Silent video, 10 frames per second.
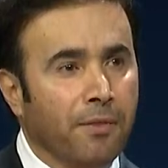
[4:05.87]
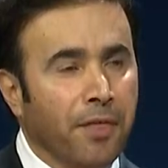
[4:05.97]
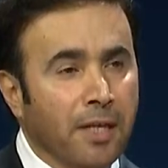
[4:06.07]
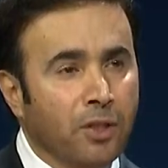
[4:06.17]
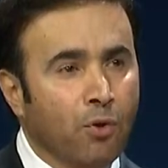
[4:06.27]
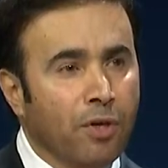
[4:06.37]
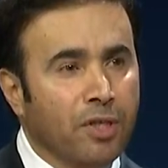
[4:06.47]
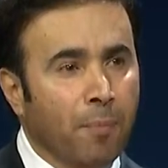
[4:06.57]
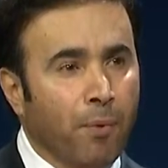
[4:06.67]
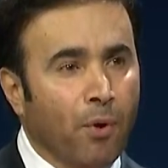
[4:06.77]
Thanks to the
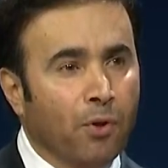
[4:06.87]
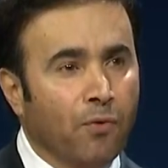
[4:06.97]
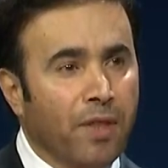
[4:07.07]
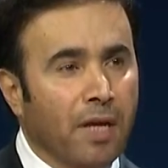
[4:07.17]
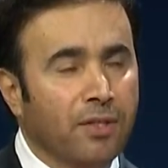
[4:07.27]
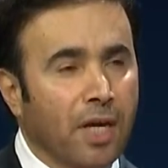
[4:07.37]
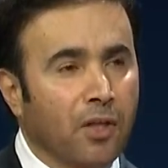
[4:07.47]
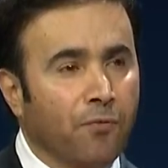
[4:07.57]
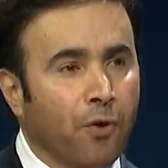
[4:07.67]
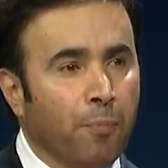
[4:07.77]
support of the
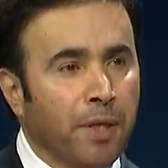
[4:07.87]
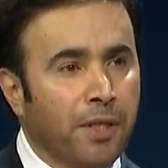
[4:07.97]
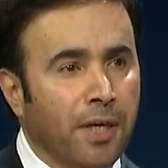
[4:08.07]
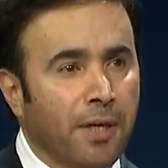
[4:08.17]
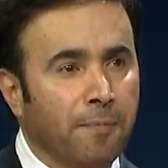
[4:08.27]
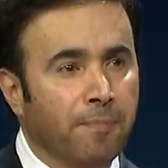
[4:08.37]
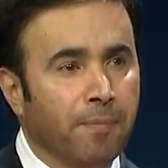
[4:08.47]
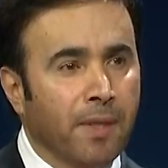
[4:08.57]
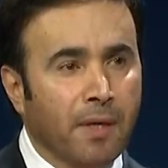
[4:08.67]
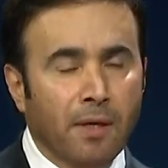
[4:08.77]
Executive Committee,
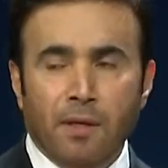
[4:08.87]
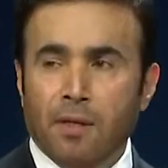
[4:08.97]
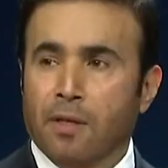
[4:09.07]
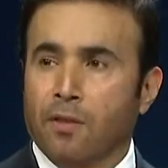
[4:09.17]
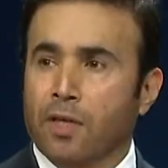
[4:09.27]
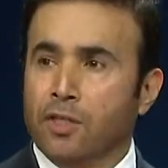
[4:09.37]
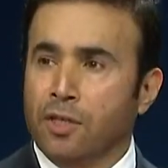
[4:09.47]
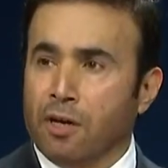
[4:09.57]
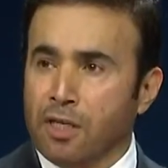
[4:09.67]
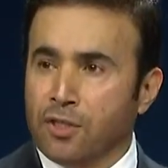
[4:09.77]
the
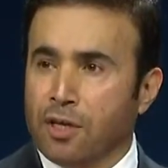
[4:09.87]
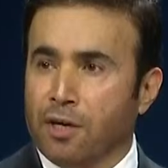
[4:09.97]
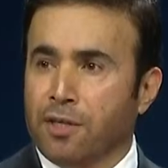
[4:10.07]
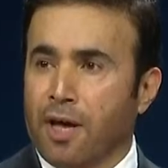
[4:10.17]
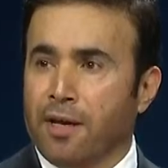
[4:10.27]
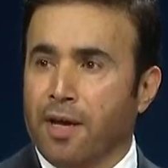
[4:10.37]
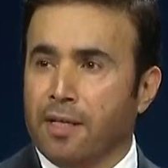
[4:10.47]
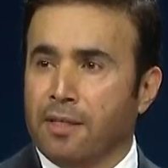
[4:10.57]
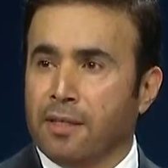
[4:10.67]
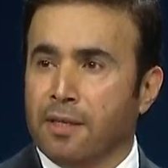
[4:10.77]
General
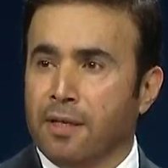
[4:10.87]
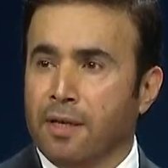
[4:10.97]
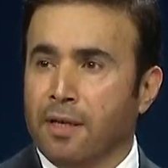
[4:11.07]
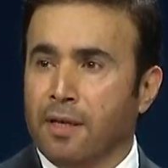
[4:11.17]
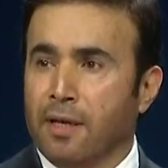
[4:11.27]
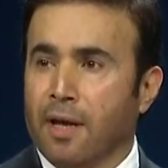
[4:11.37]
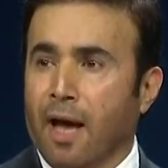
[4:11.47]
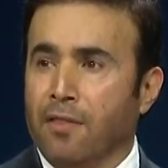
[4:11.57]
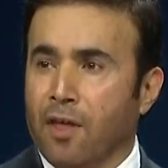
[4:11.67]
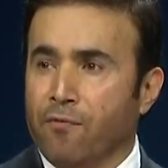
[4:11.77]
Secretariat,
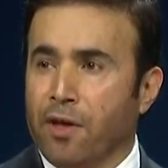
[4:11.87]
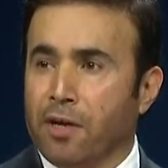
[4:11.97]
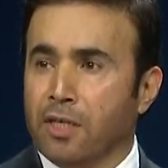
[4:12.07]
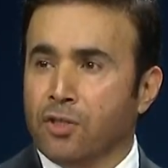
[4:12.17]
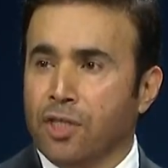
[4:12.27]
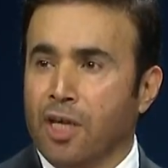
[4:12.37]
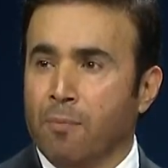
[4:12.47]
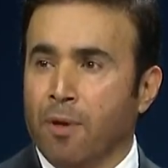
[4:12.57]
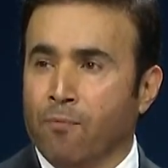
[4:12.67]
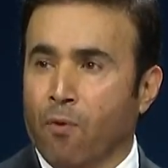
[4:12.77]
and the various
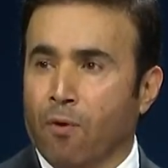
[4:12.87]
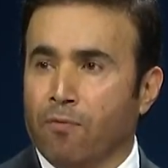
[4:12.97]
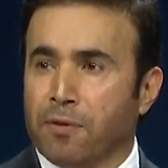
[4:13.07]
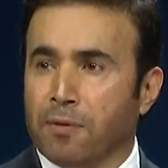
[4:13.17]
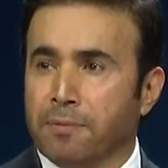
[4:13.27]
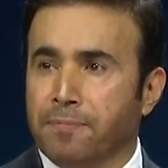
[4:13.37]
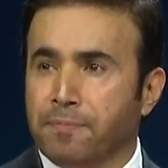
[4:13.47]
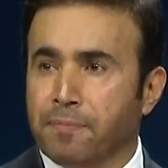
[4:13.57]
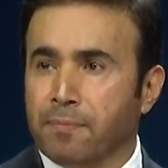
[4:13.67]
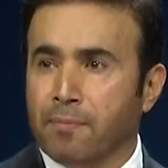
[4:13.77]
teams involved.
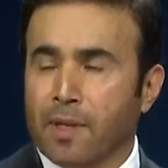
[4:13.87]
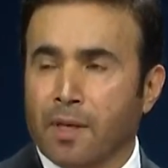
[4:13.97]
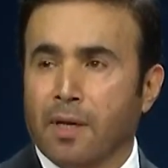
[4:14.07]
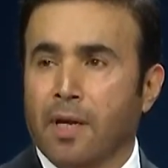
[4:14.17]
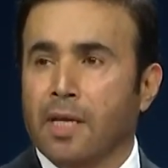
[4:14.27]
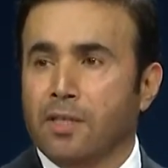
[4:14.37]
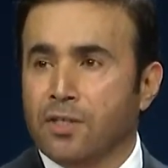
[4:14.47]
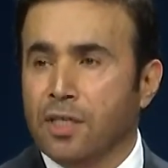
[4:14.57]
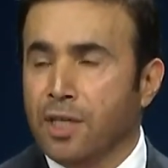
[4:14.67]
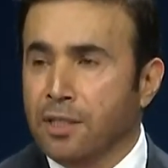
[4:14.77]

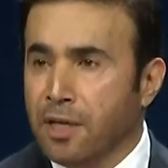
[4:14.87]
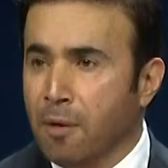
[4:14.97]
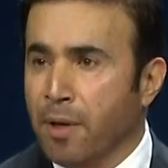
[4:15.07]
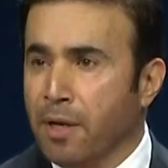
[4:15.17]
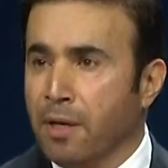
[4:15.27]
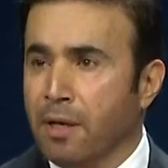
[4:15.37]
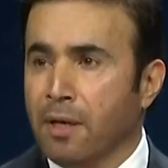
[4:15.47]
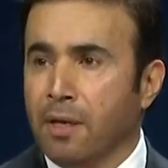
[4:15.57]
Ladies and gentlemen,